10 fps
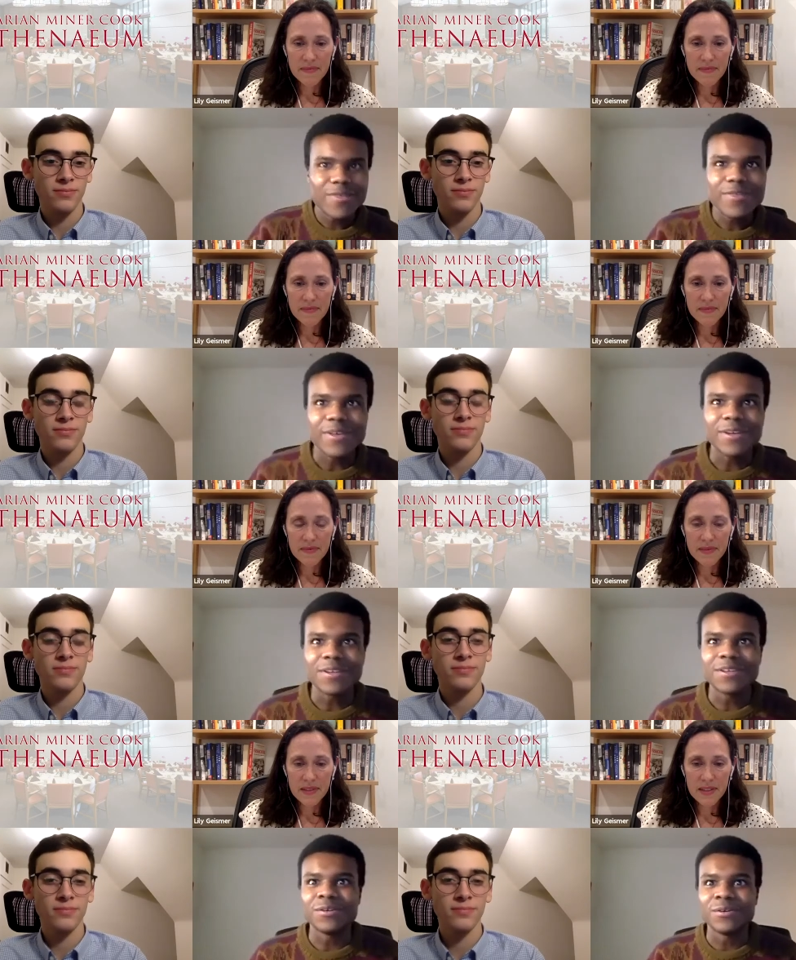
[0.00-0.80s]

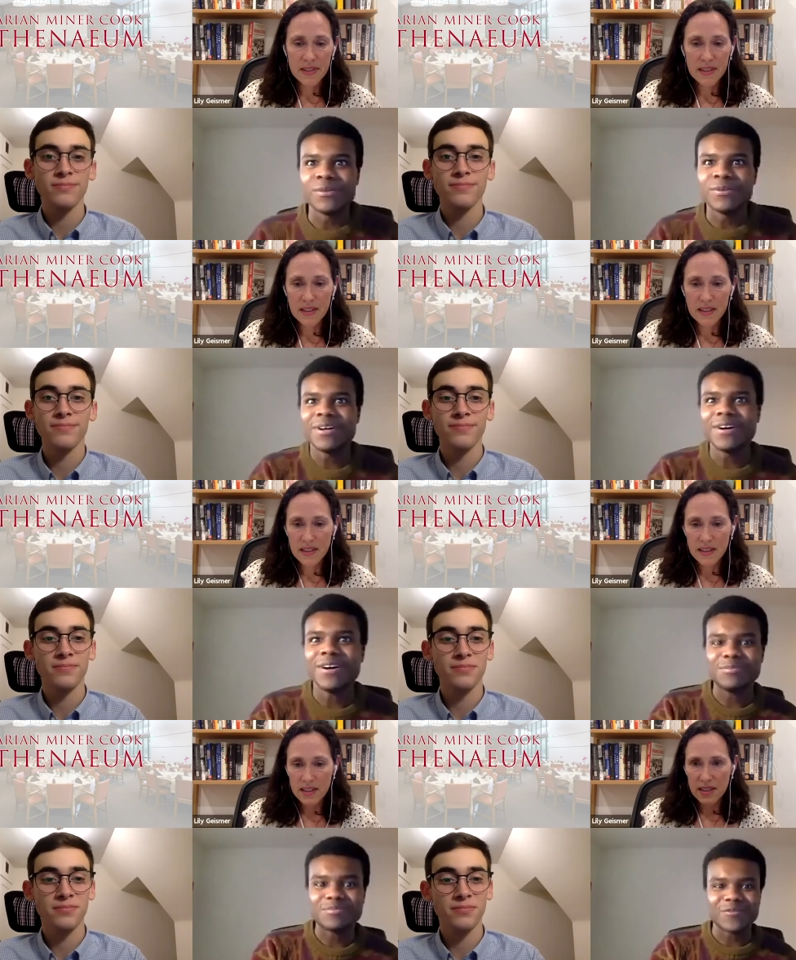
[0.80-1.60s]
Speaker 1: Thank you
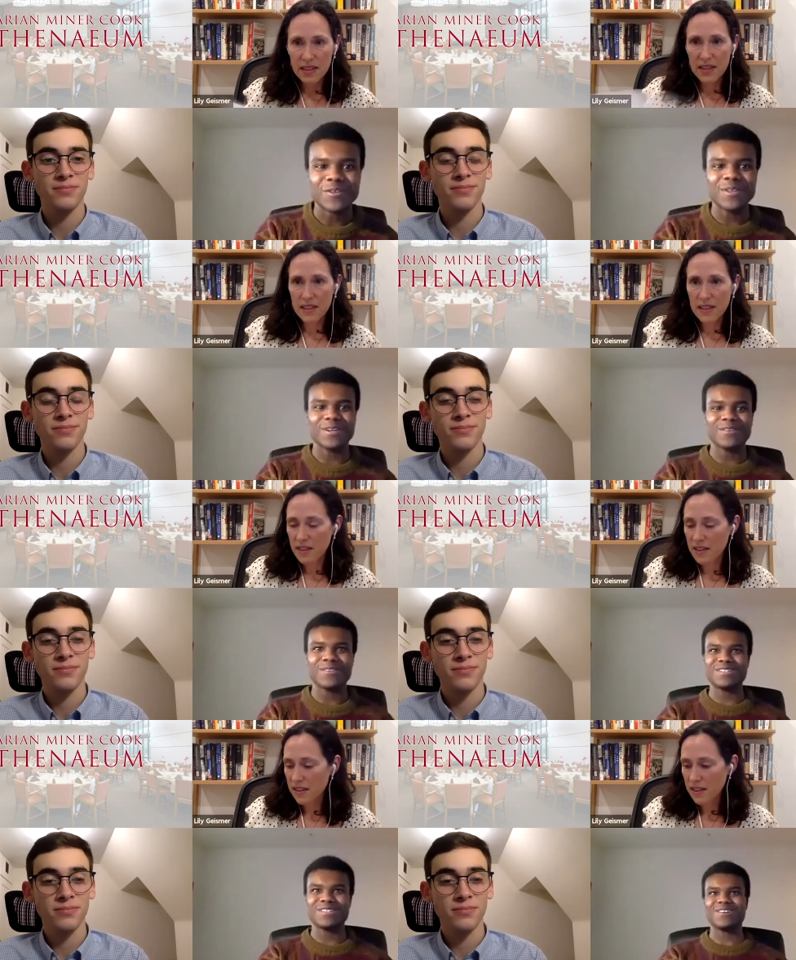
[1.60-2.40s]
um, for that
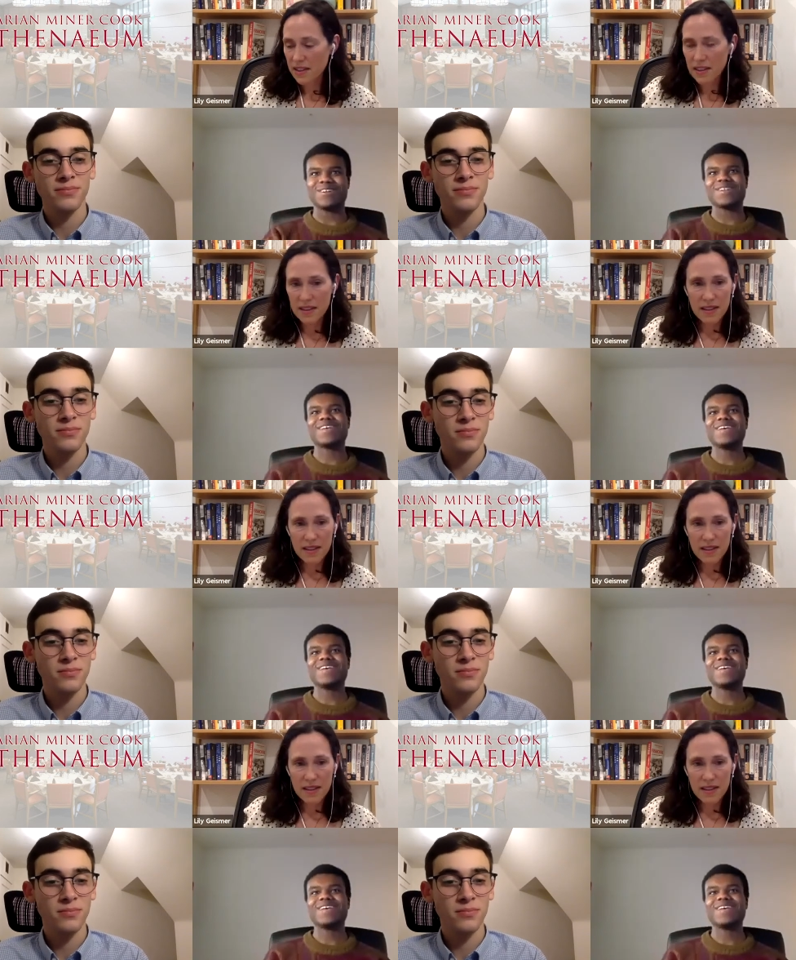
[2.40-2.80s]
great talk.